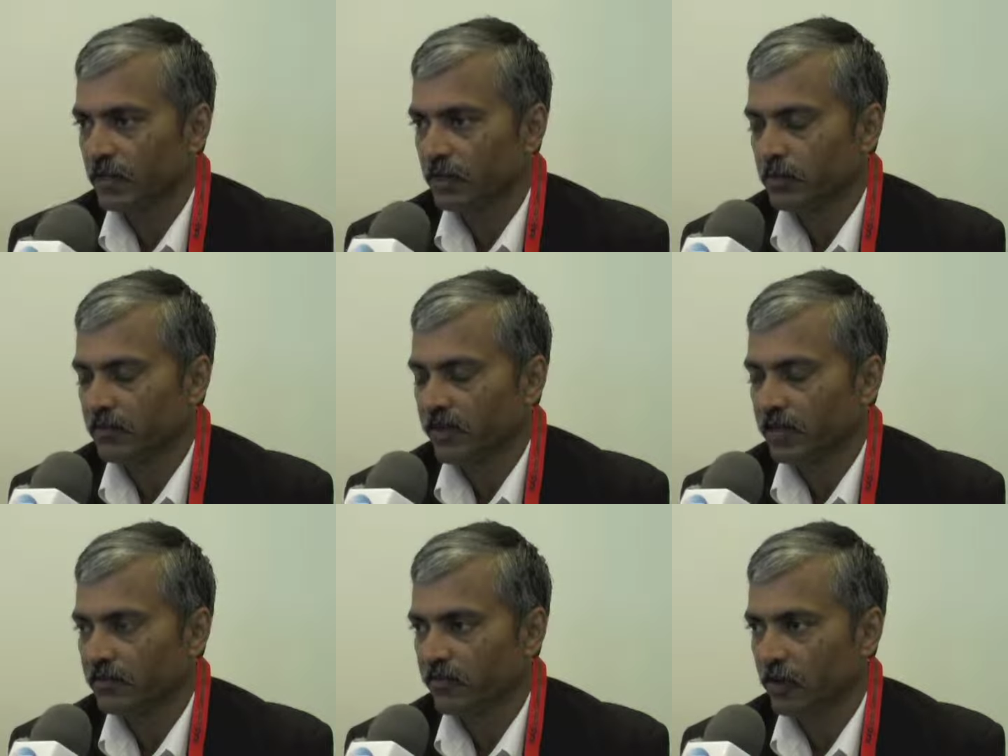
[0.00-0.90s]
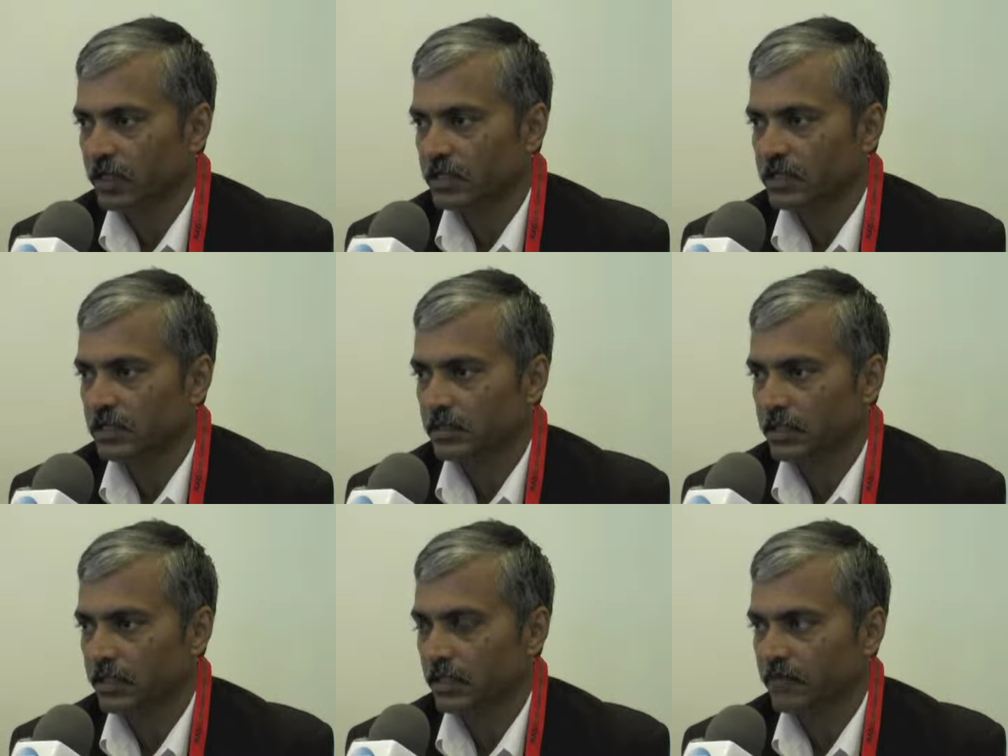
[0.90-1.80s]
We provide voice,
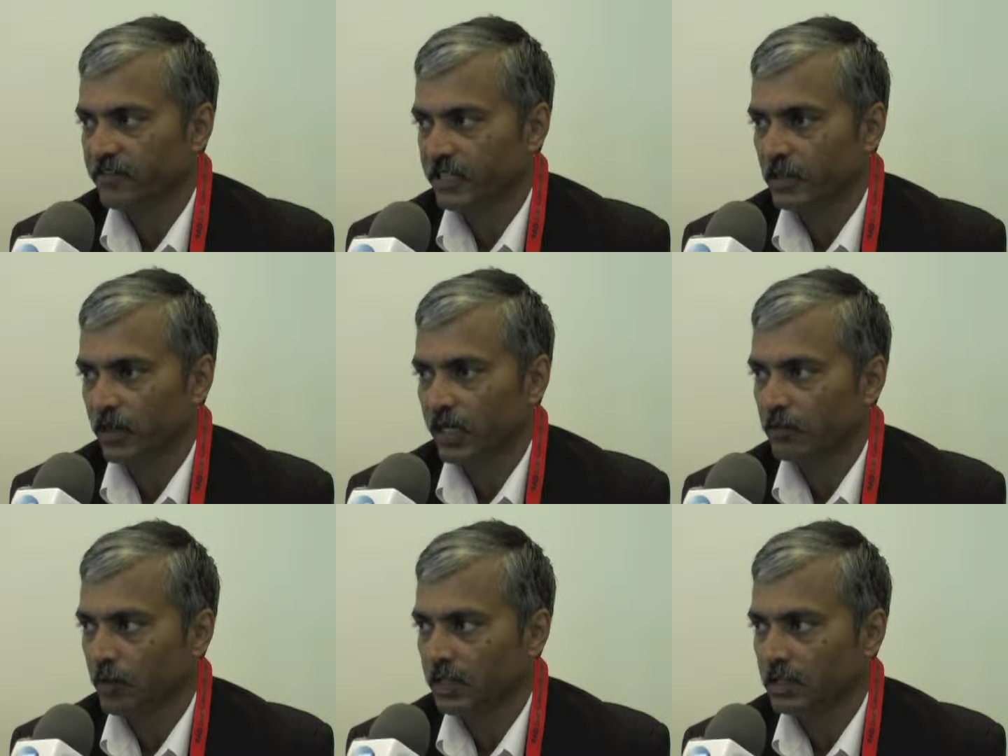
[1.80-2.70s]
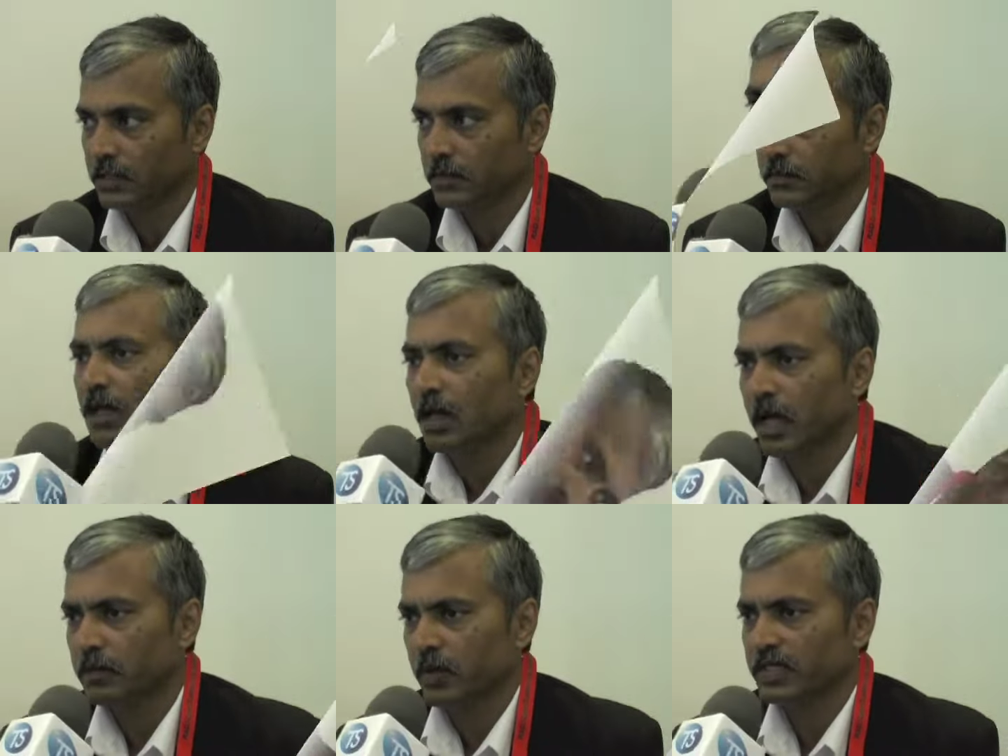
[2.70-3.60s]
data, video and mobility. Well,
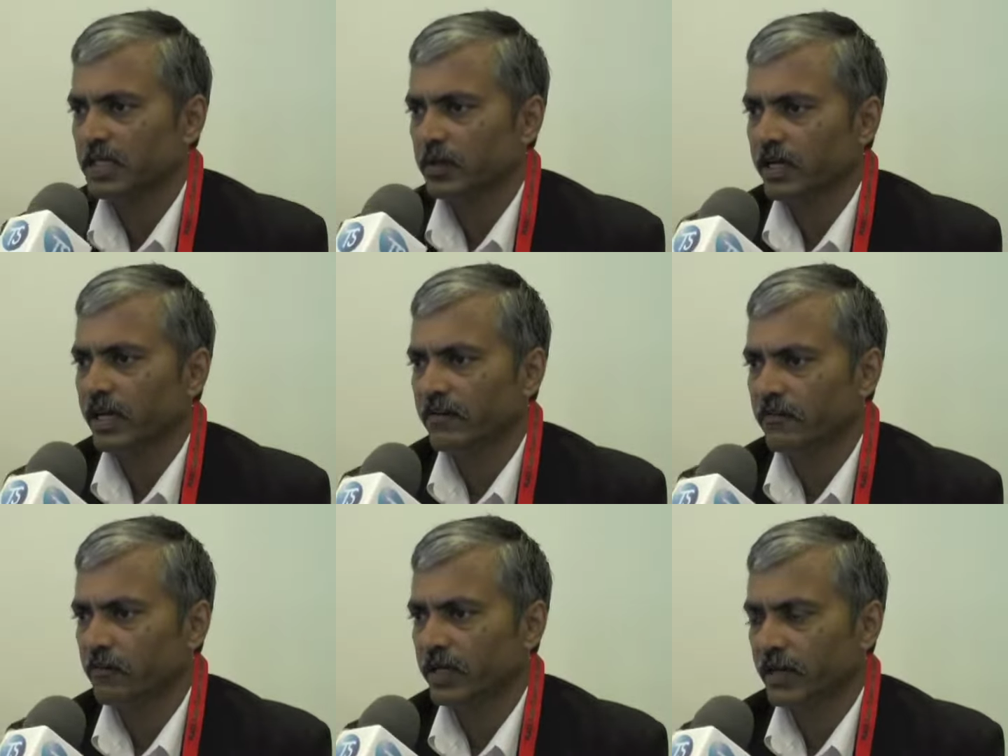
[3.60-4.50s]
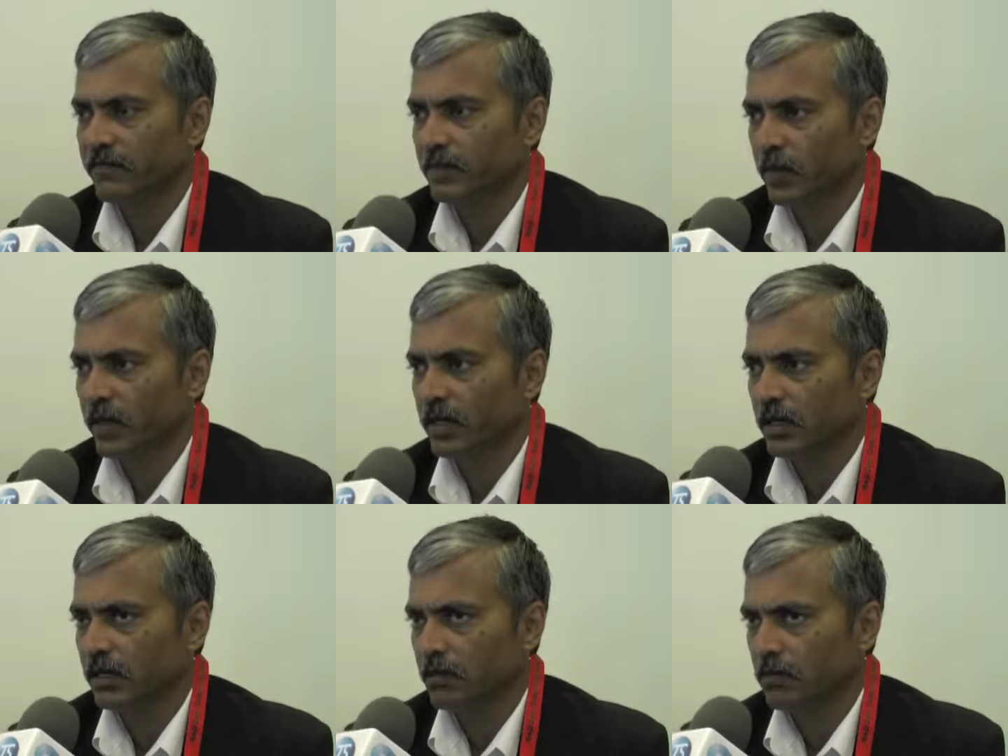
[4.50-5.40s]
at present we have deployed
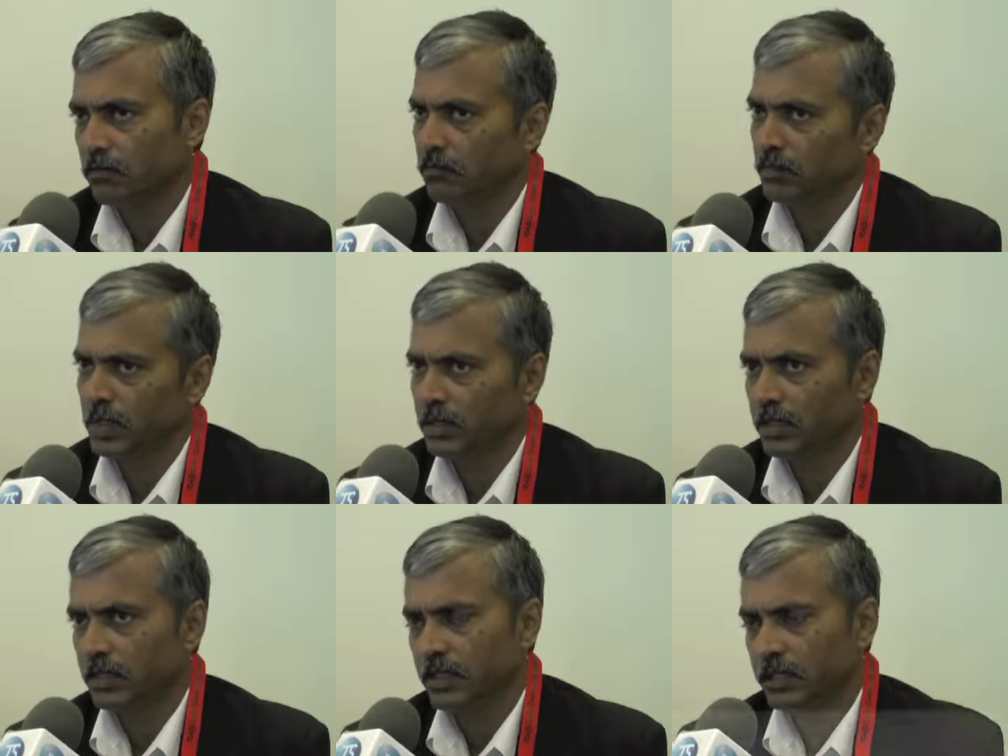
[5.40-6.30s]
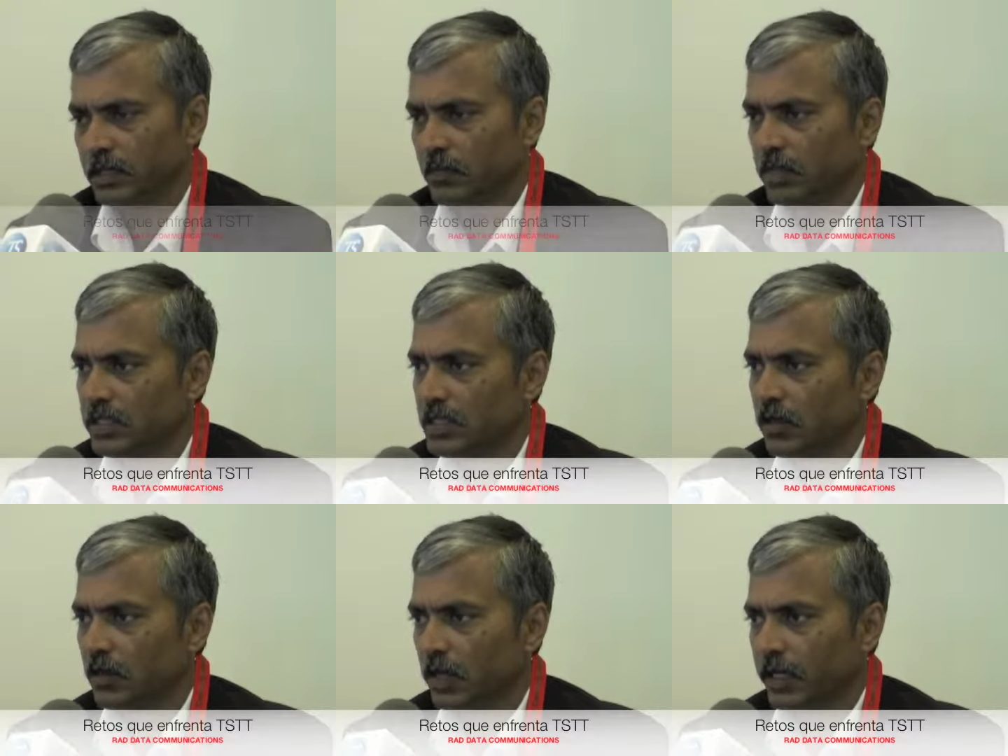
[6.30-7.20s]
maybe 18 months
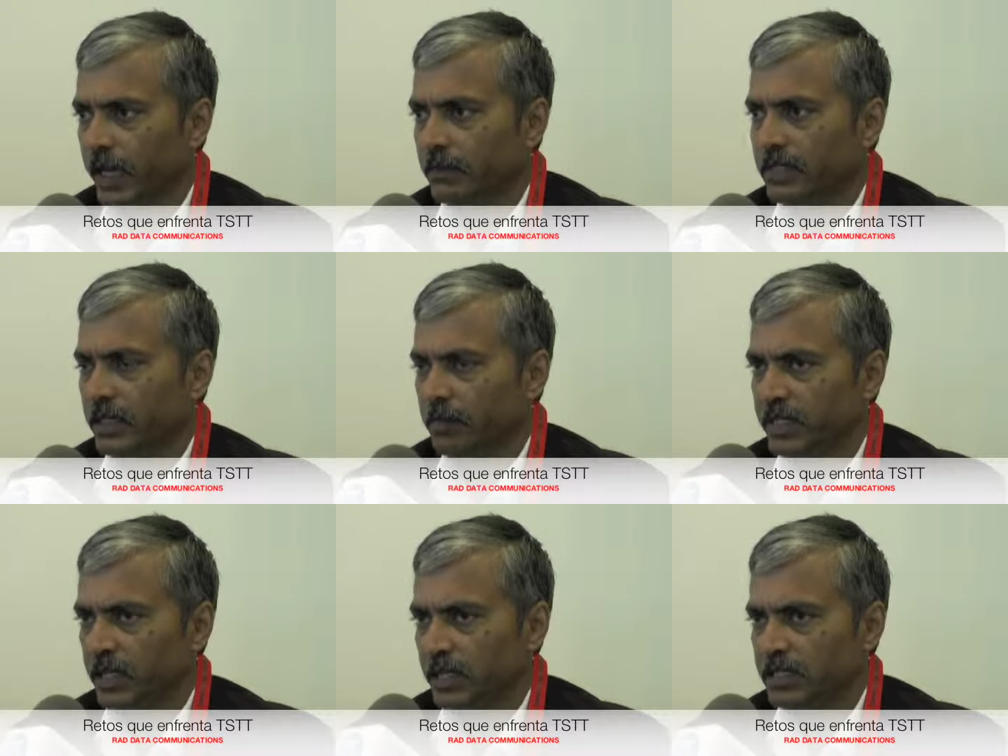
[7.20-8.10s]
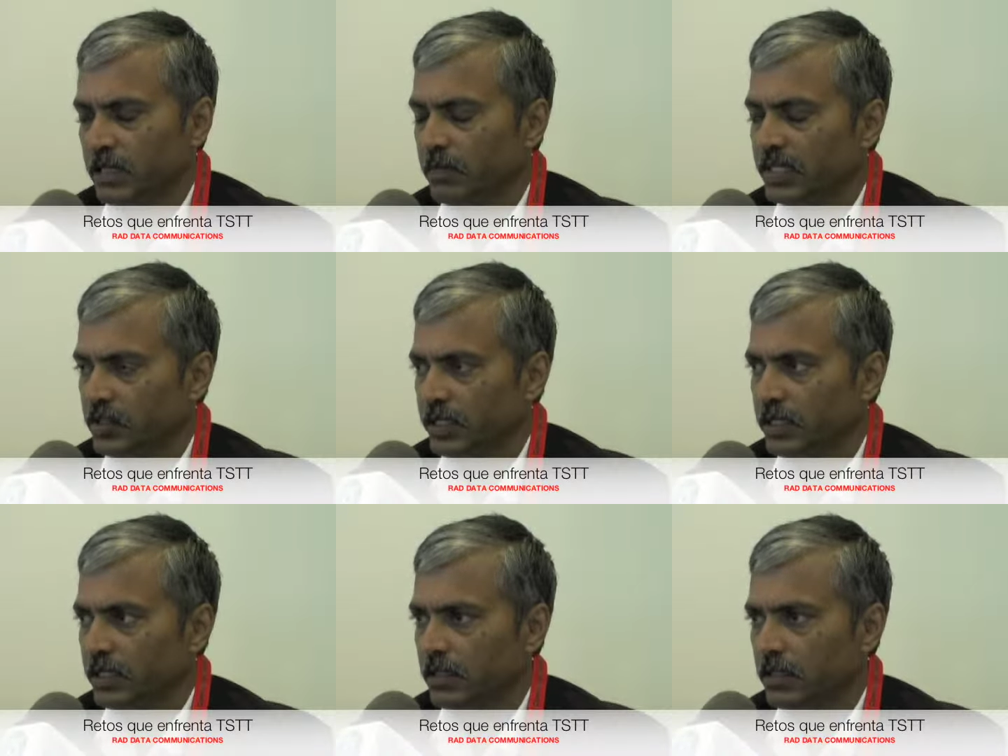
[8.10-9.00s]
ago an IP MPLS and Metro
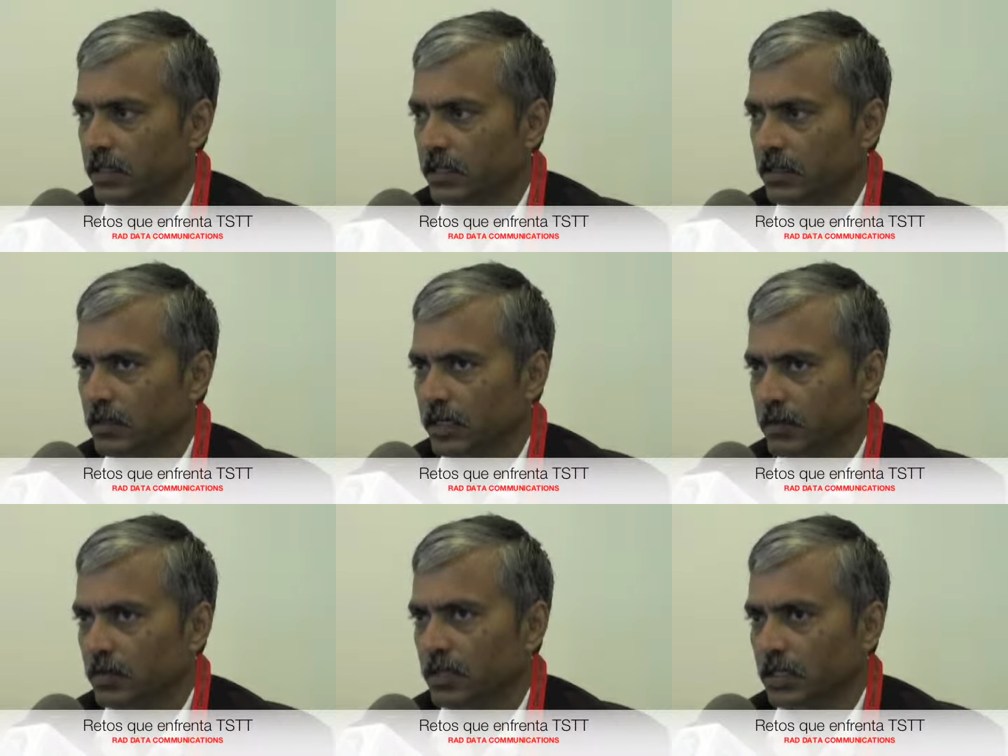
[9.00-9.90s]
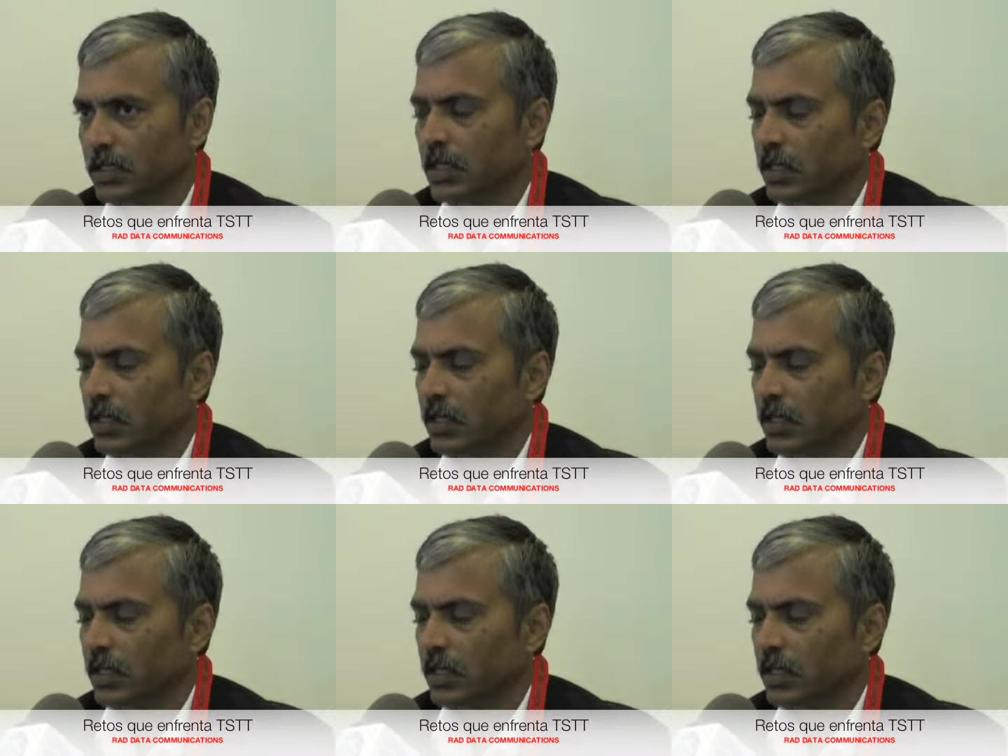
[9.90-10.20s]
Ethernet network